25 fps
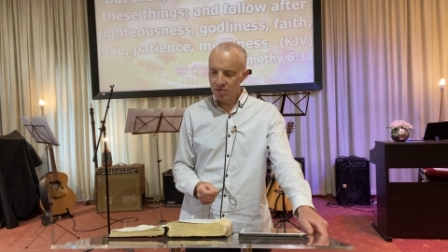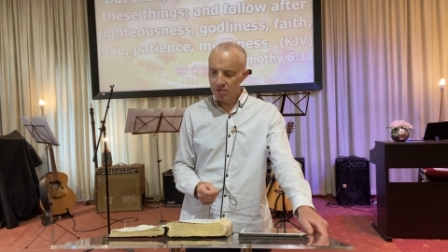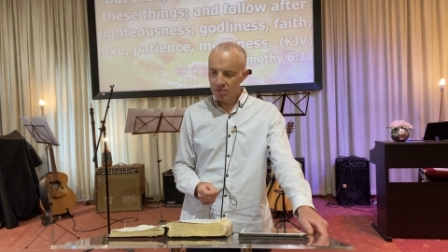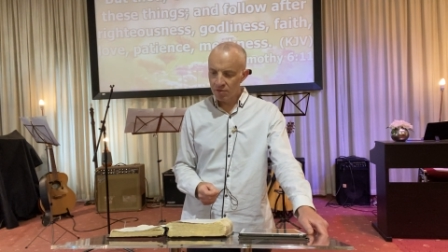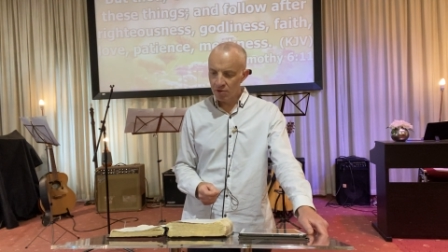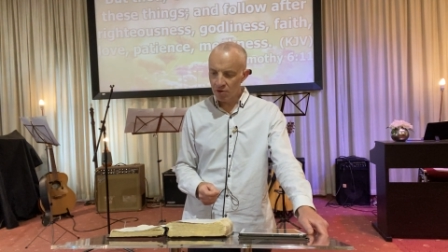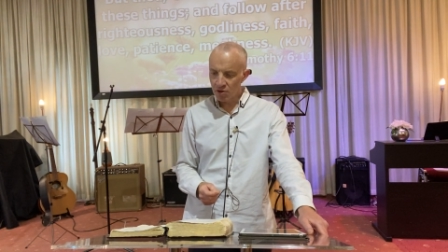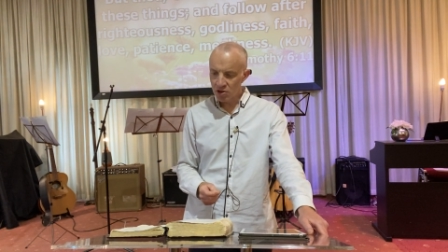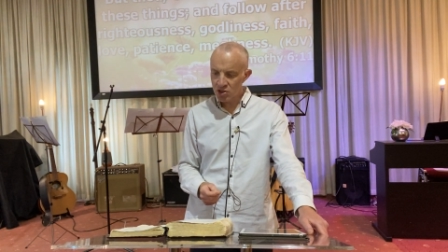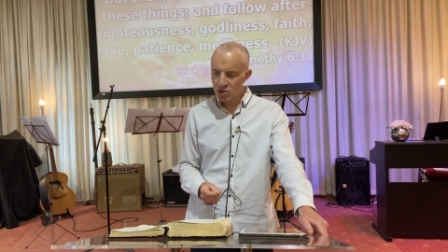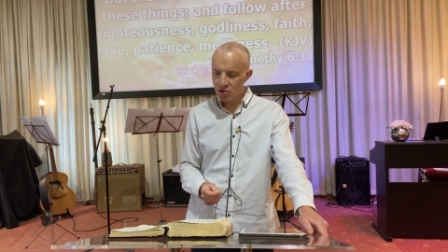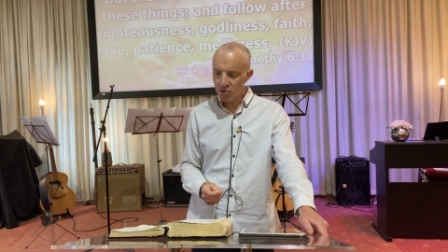
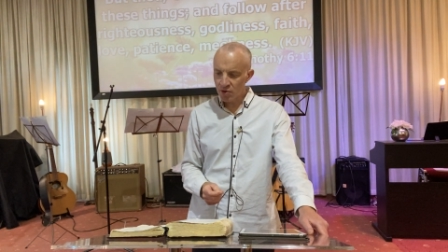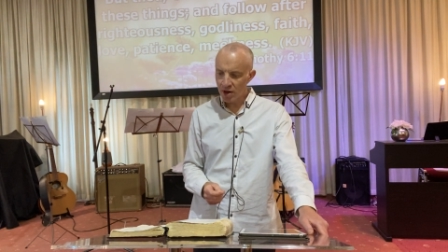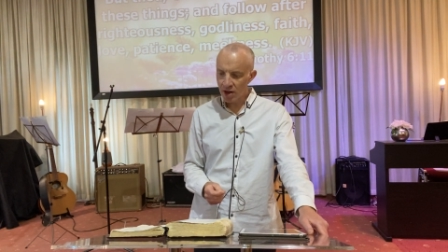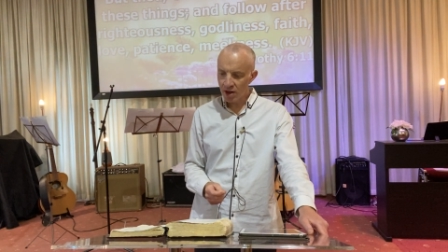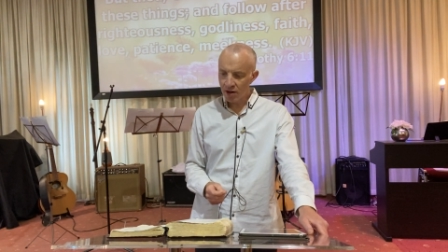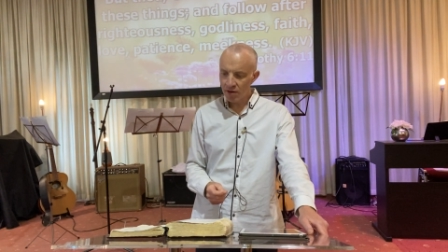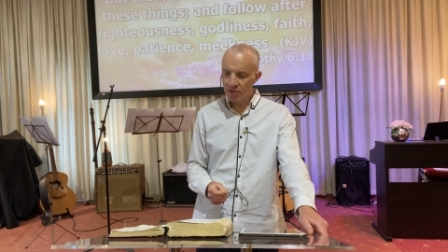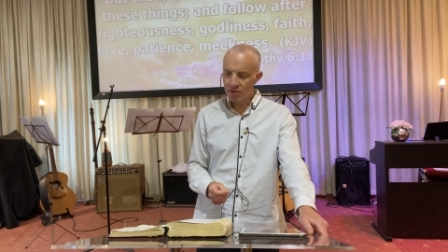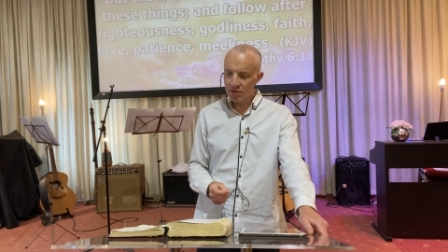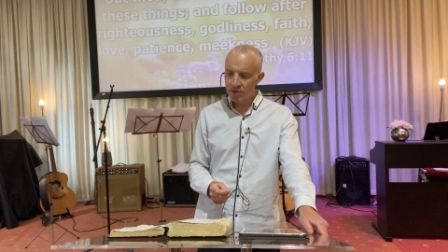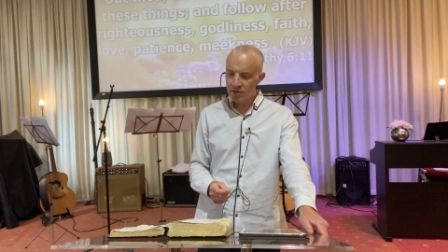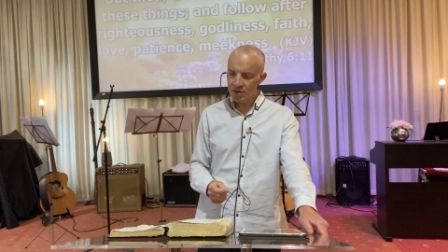Verse
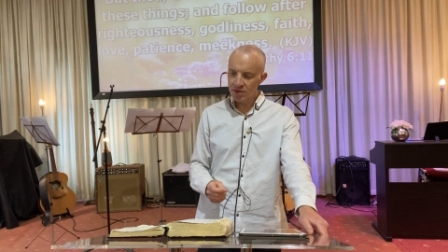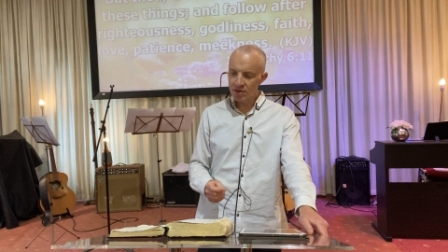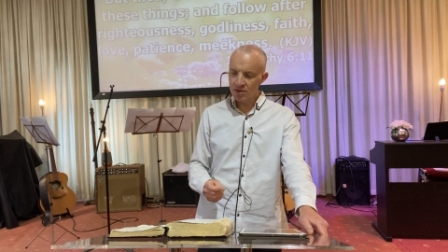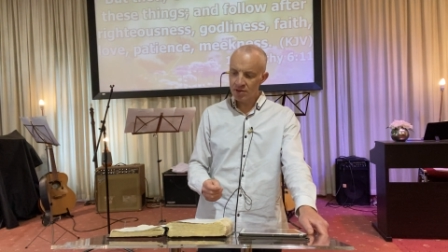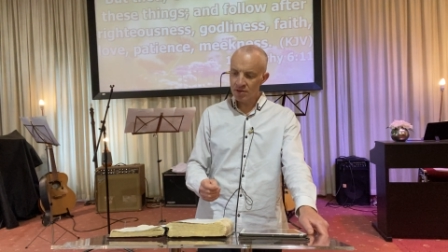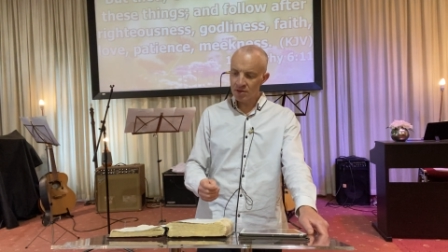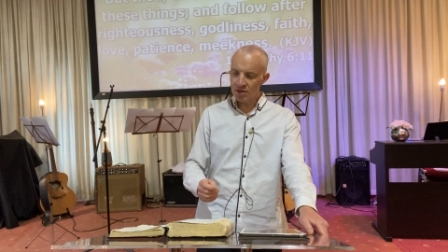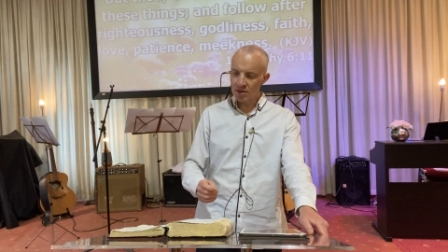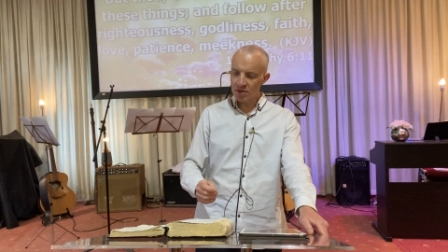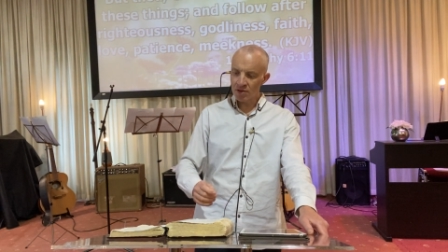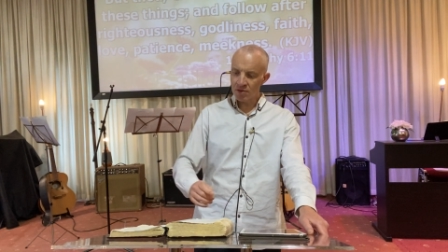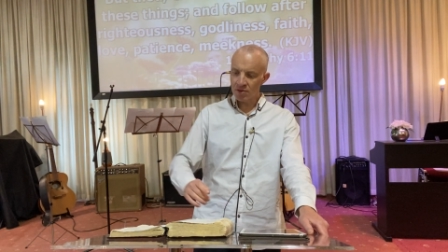12, just
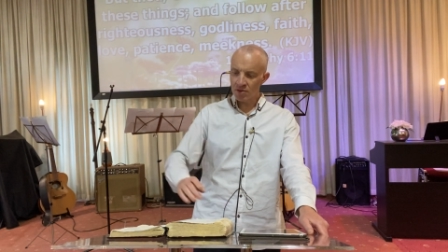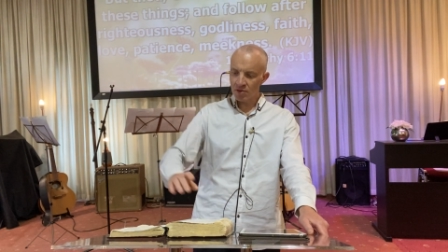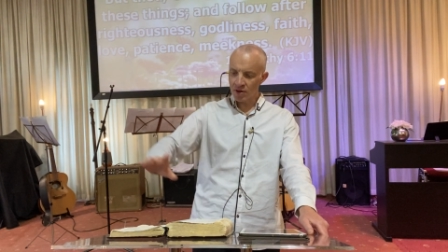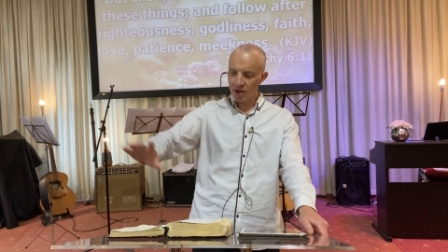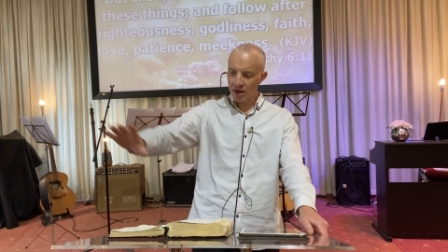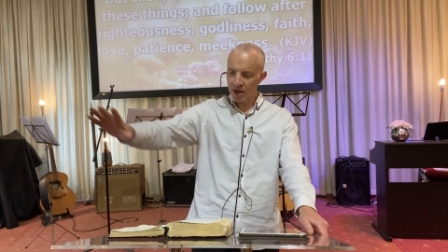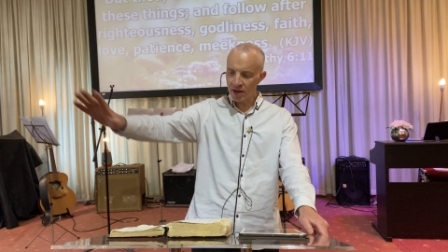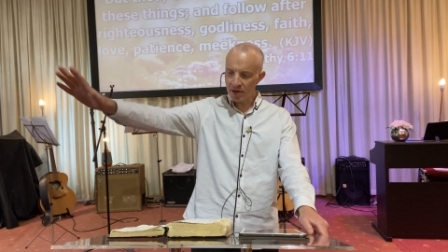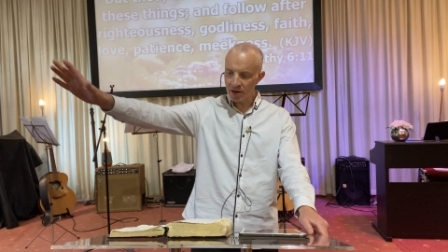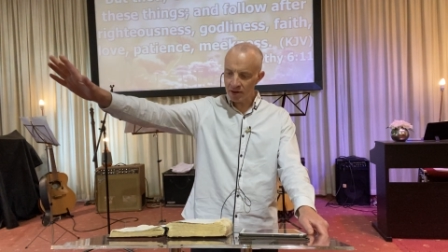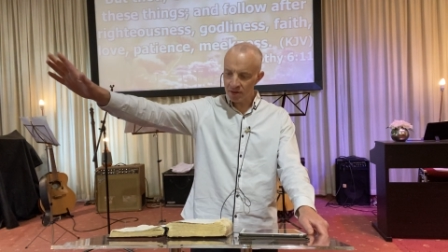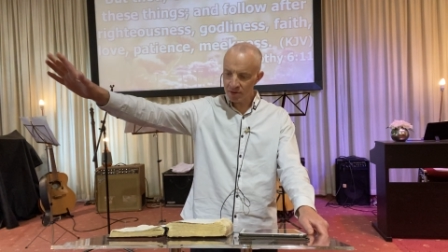
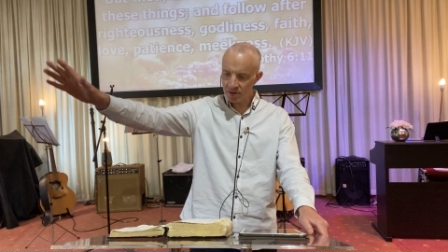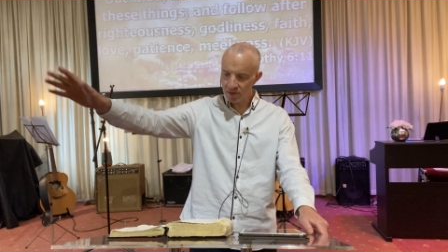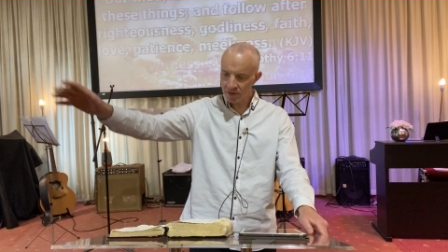care